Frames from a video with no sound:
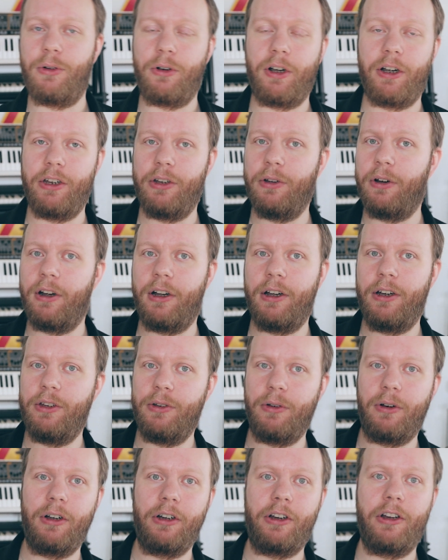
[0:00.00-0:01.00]
or
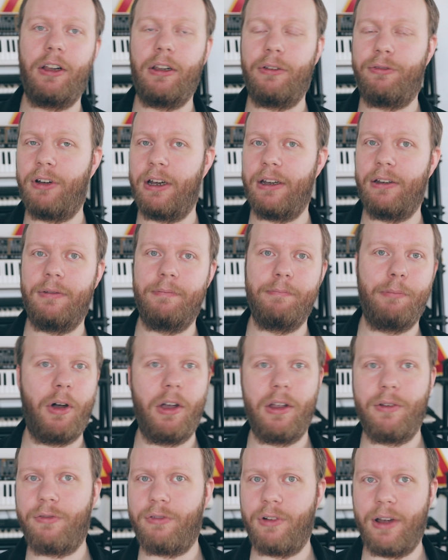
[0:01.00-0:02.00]
your girlfriend,
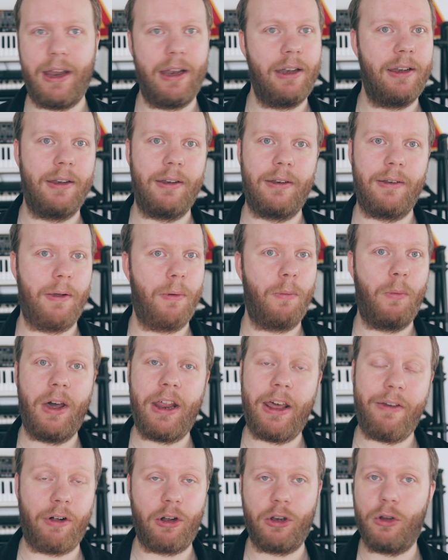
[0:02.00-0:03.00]
boyfriend,
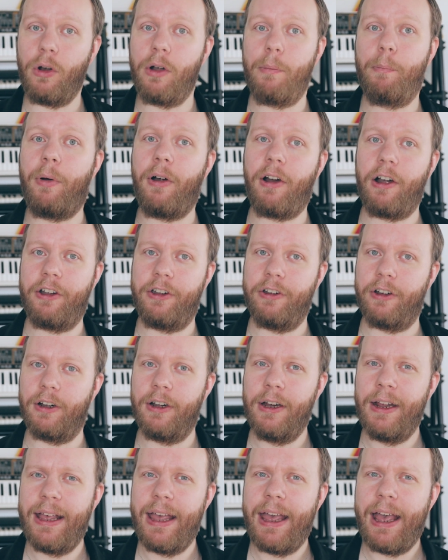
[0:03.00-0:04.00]
whatever, your partner.
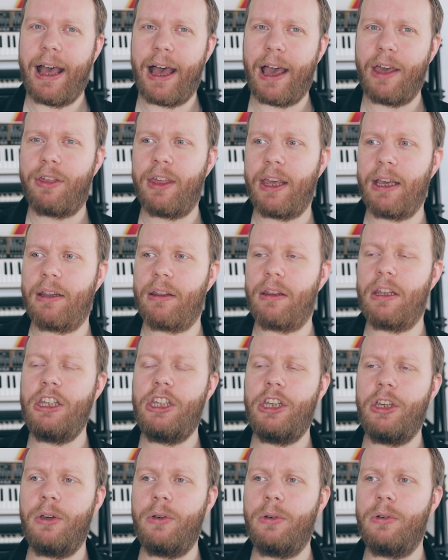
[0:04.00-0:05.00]
I think the
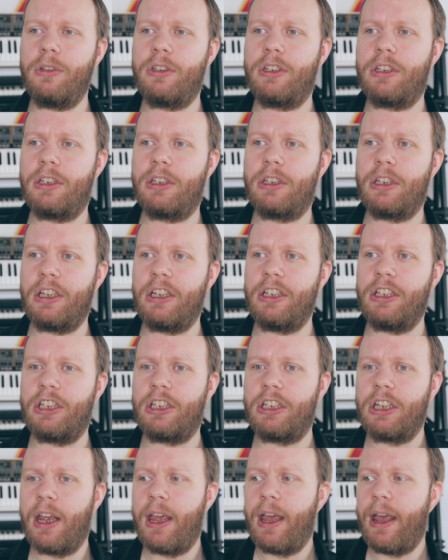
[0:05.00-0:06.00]

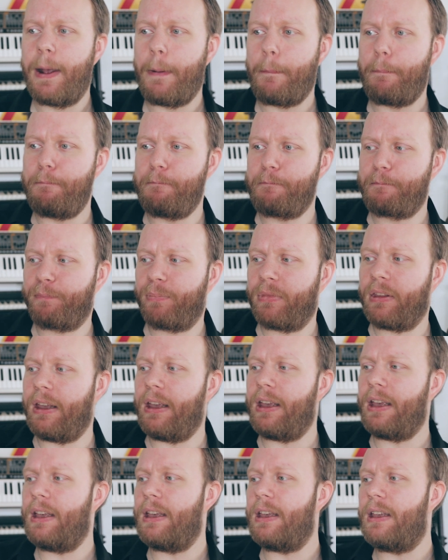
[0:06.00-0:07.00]
usage
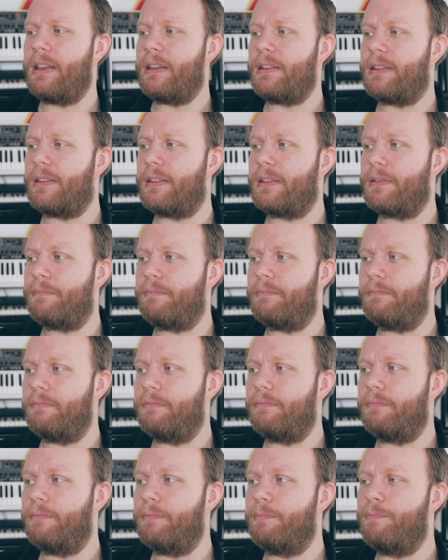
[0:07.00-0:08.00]
is
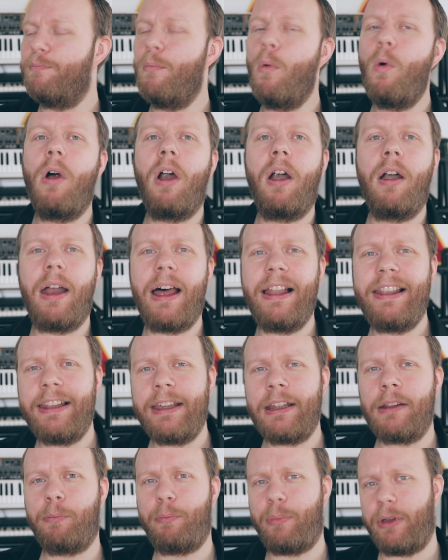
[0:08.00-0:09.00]
a
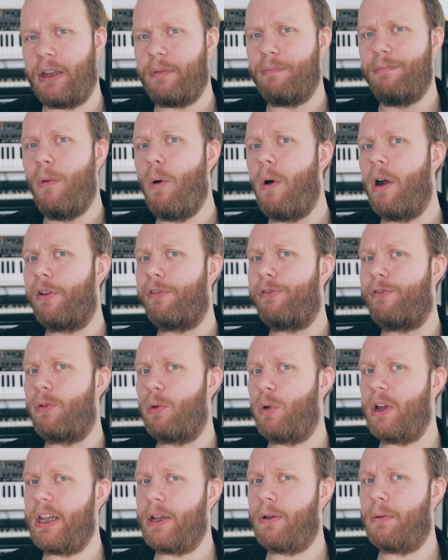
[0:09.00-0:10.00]
little bit more
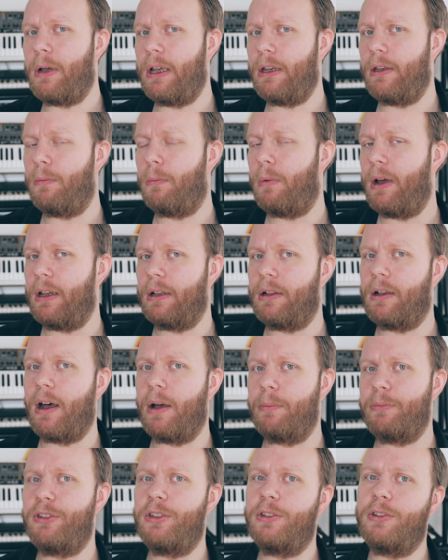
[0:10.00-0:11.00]
frequent when it
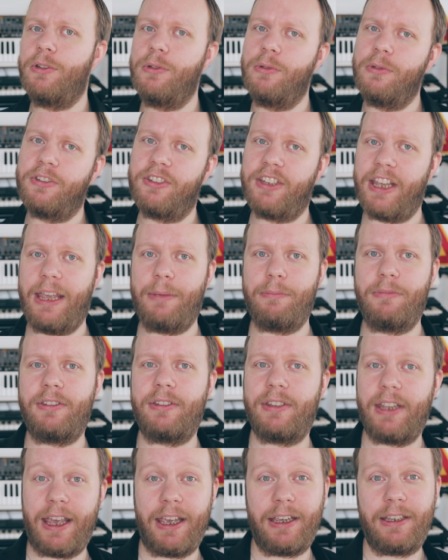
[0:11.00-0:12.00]
comes to
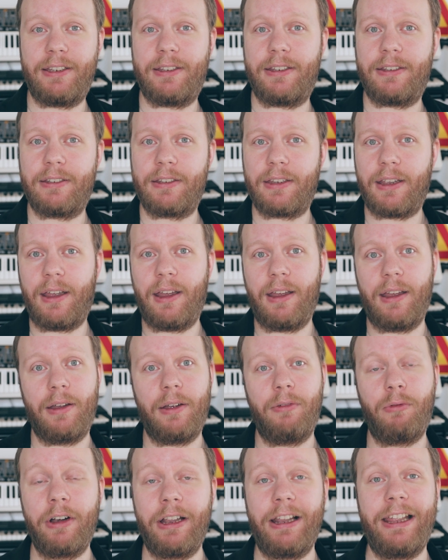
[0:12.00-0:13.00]
same-sex
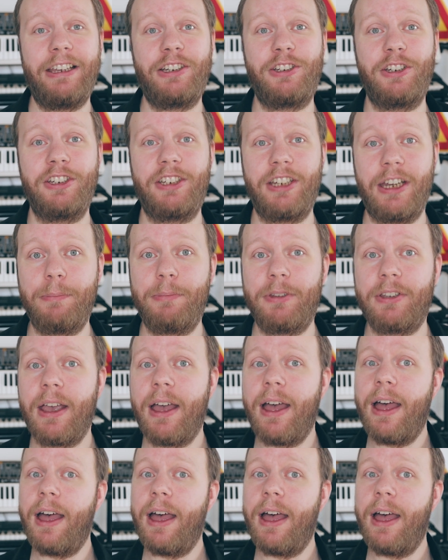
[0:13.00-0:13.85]
relationships,